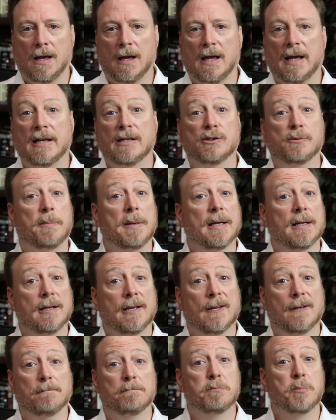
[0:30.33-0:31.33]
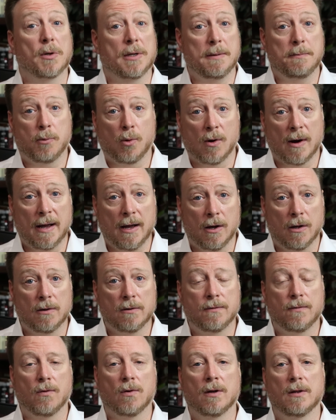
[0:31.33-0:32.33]
He's been in pretty poor
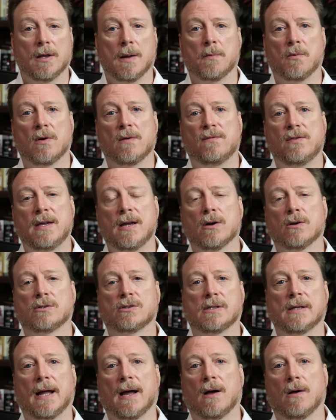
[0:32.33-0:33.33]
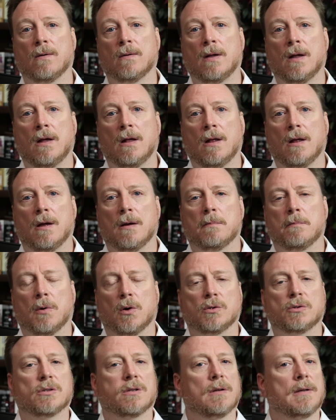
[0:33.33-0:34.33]
health for a number of years now,
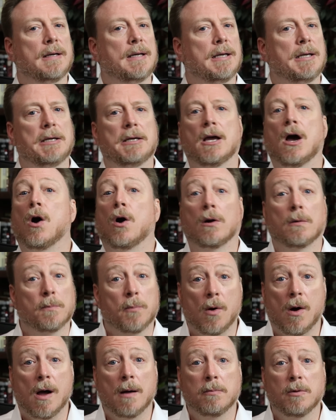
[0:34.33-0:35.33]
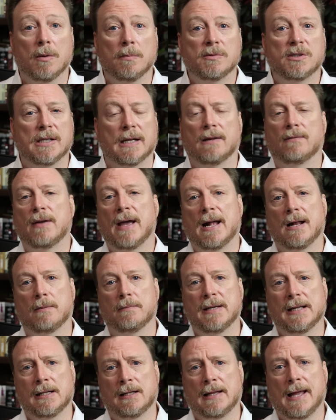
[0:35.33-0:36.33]
mostly heart problems that have had
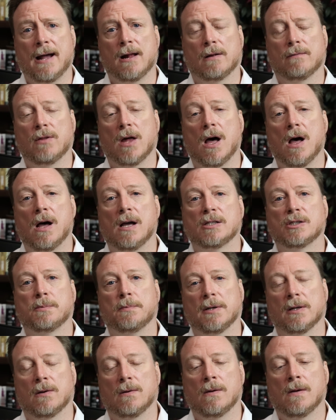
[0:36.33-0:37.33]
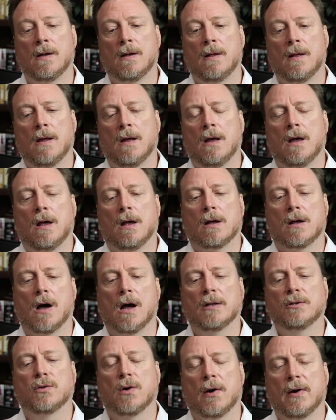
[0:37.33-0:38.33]
him in and out of the hospital.
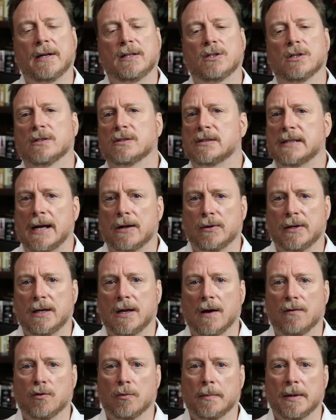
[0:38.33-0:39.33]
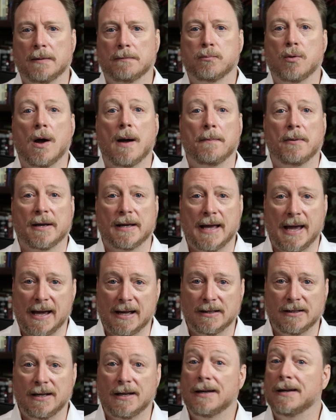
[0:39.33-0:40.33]
Contrary to Saudi government
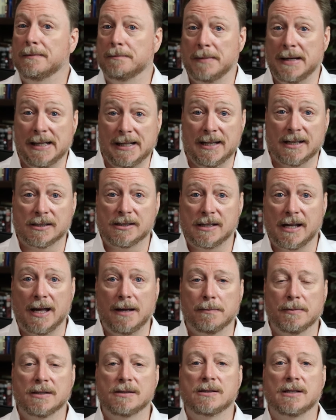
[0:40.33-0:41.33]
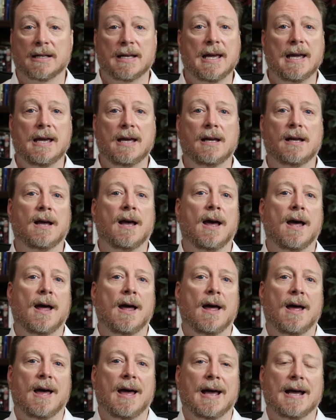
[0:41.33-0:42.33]
propaganda and media statements, the king
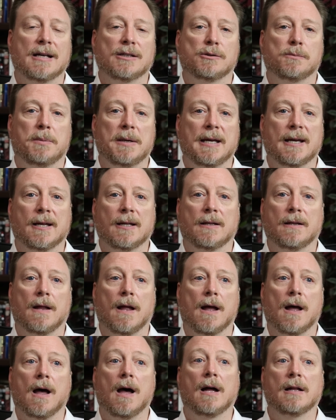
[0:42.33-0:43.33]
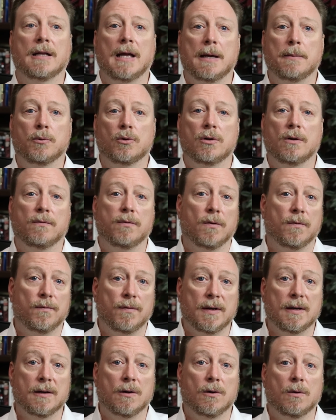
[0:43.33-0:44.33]
has been unable to
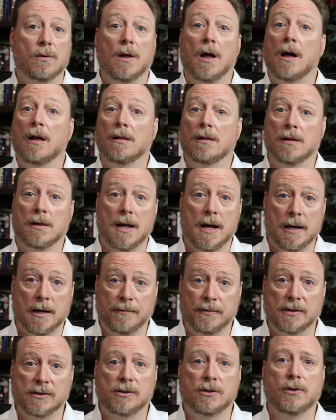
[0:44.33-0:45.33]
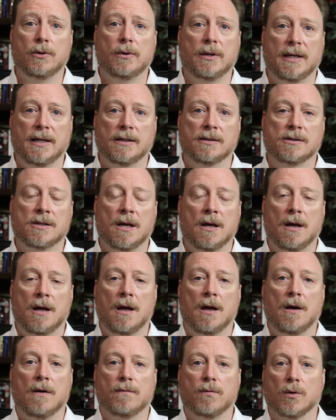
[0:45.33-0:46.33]
fulfill a lot of his duties
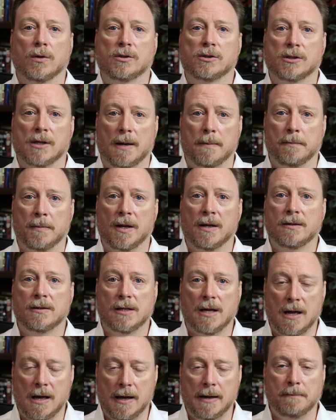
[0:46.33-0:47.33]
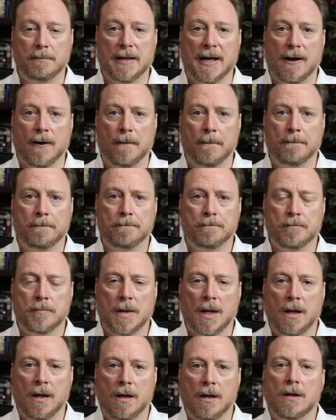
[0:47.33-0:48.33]
for some time now.
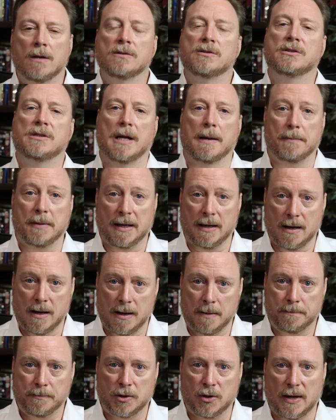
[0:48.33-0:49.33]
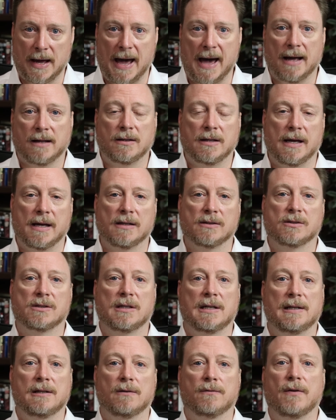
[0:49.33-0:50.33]
Stepping up to act as
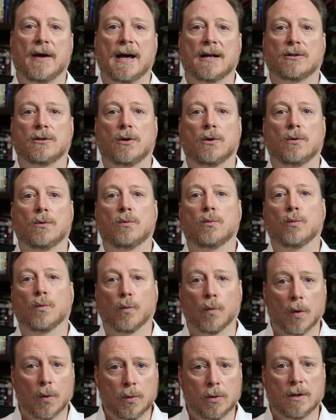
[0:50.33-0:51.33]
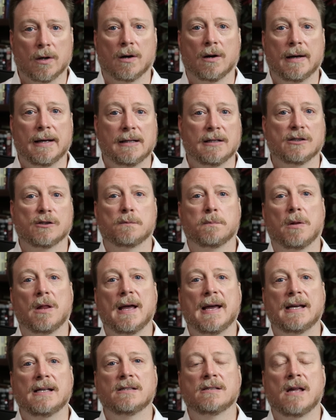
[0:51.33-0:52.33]
the de facto ruler in his
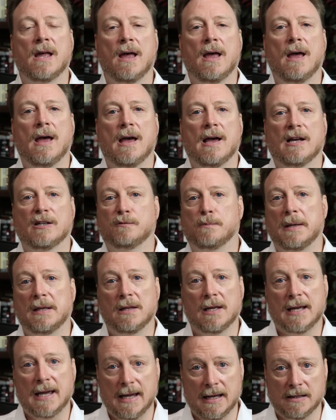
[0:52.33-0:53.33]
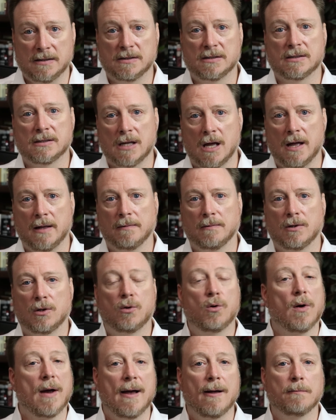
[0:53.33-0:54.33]
place has been the king's son,
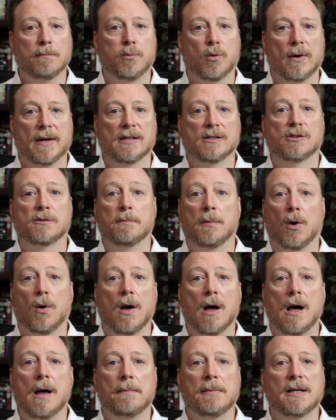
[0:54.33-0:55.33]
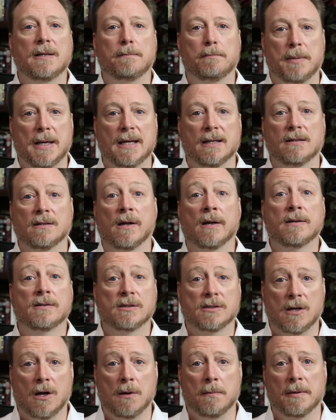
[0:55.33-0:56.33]
Crown Prince Mohammad bin
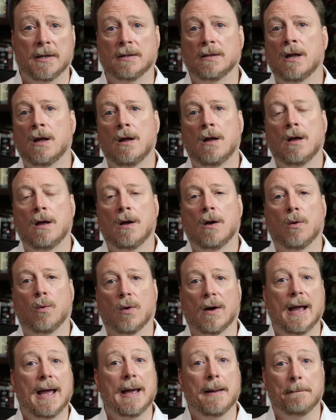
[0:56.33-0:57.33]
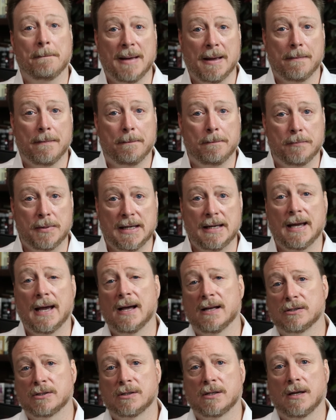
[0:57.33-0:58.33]
Salman, or
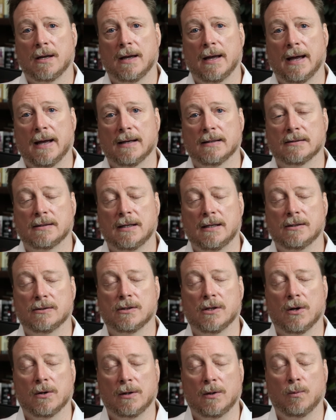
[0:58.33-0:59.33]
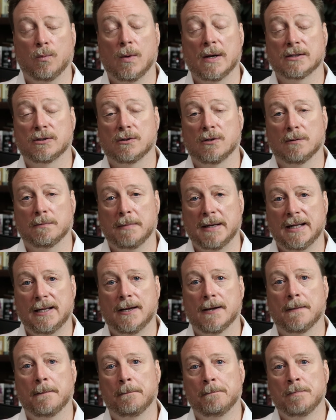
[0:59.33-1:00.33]
MBS as he's known in Western
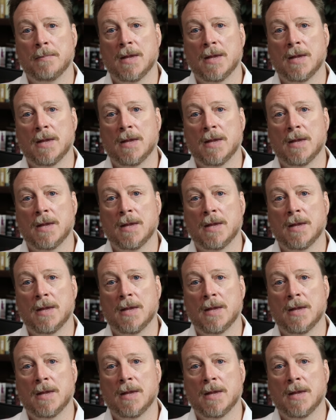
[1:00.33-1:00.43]
media.